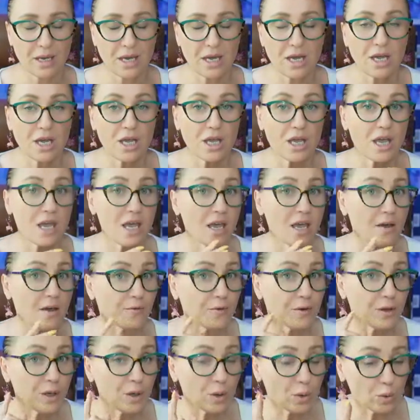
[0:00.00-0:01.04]
If
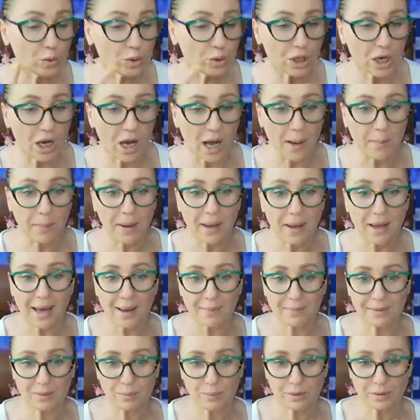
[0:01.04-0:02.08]
you drop a
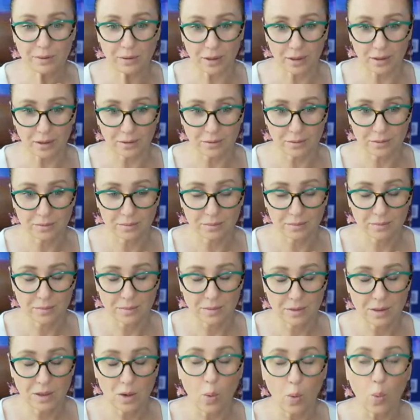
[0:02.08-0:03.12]
comment below,
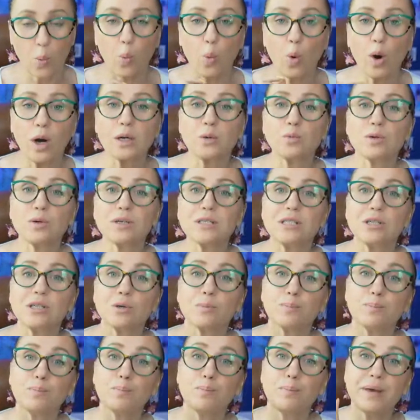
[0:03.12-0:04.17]
what was your
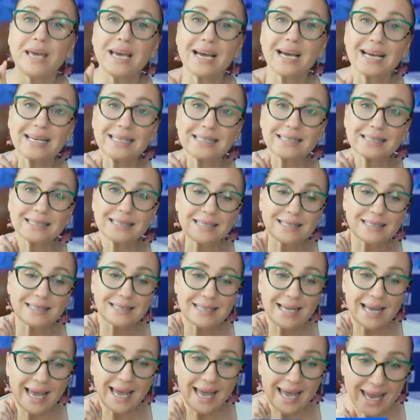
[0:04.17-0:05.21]
biggest
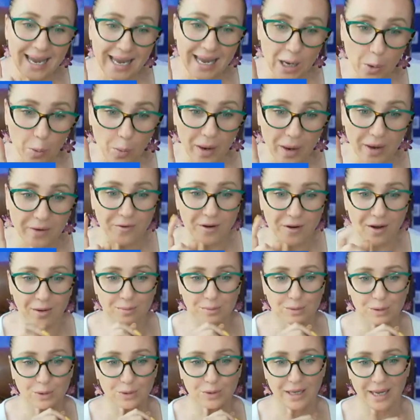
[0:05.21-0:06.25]
takeaway from
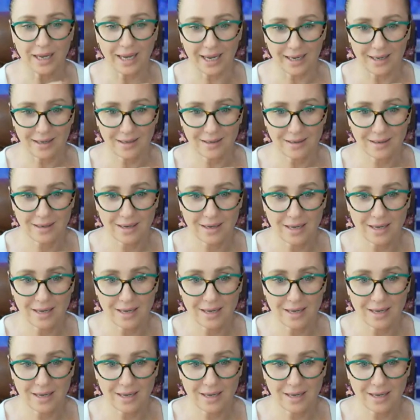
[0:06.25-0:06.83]
today?